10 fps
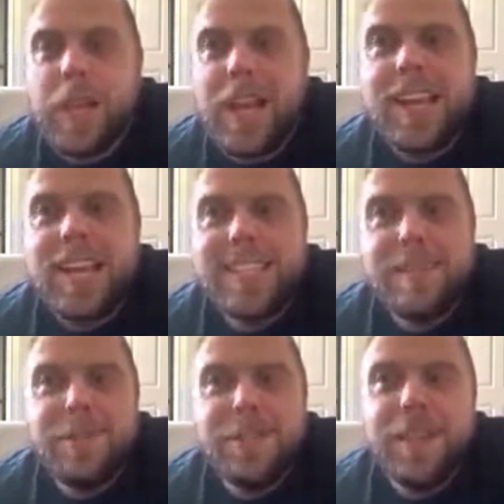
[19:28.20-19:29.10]
I
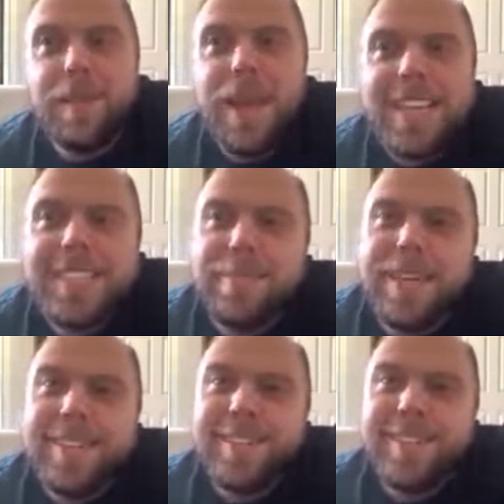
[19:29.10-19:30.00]
guess I'm just a
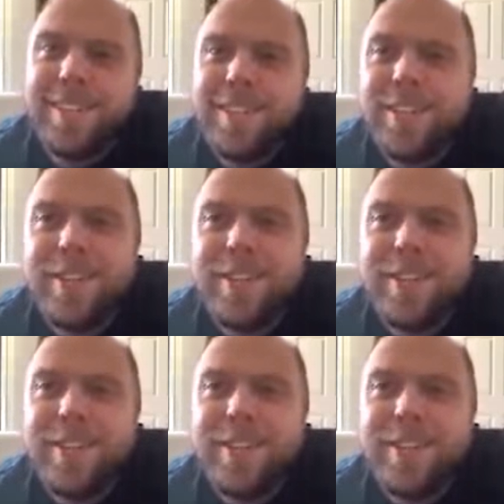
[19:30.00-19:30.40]
pessimist.